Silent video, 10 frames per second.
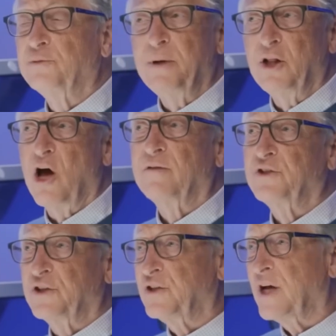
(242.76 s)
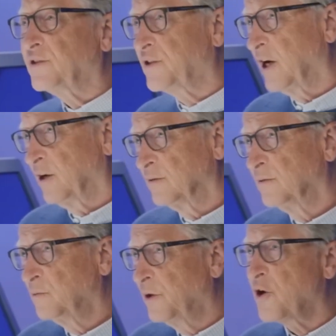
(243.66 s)
thinks it's too late to slow
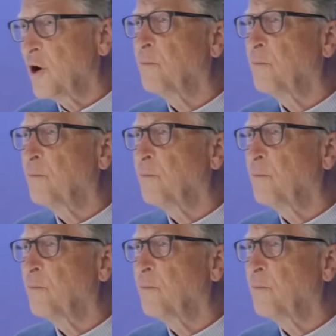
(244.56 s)
down.